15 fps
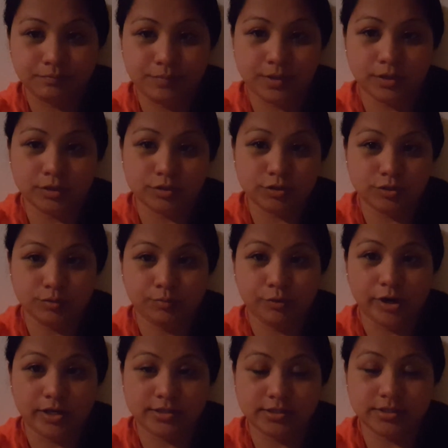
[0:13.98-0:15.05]
build your
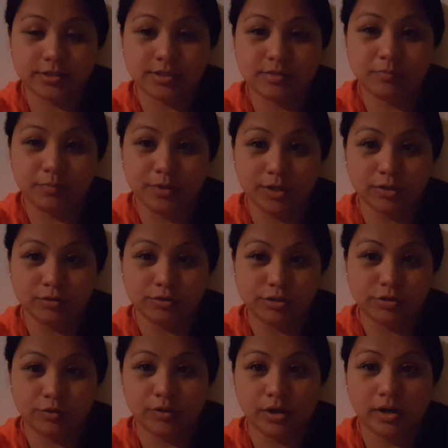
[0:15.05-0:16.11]
presence, build
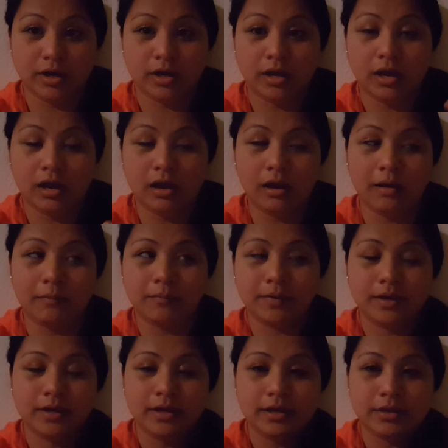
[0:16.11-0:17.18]
your um,
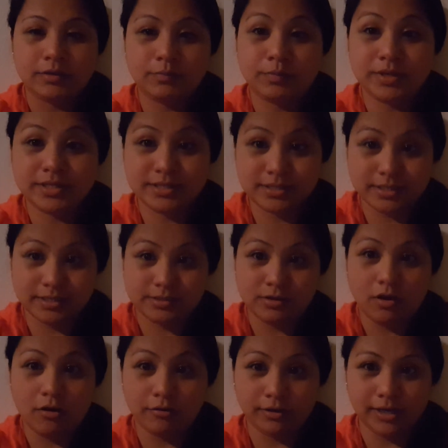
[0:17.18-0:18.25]
business
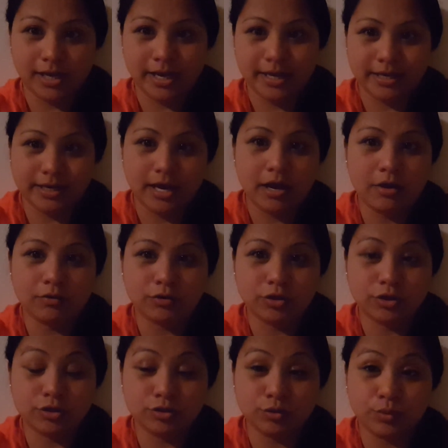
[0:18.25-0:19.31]
online? How do
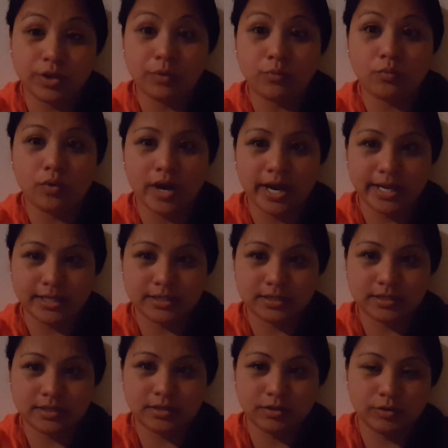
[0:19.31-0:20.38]
you do it
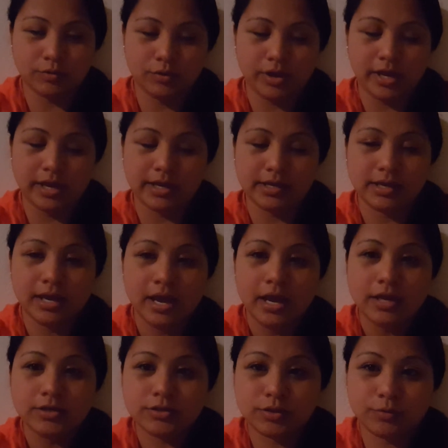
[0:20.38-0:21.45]
right? Okay,
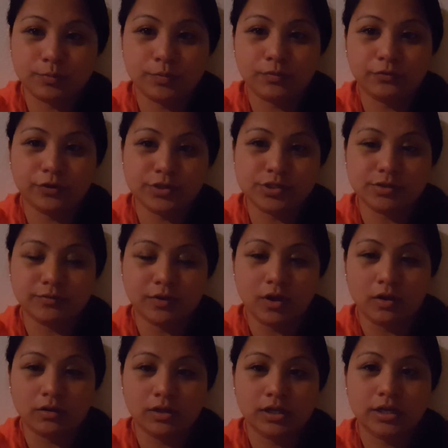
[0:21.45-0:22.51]
so first of
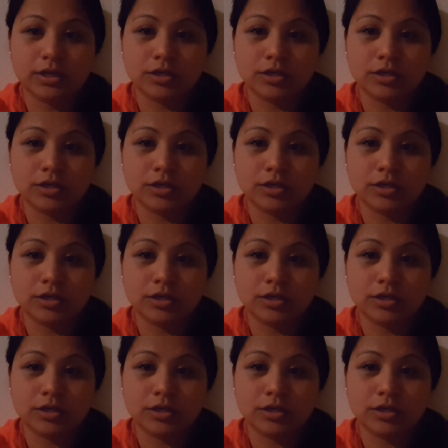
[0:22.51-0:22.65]
all,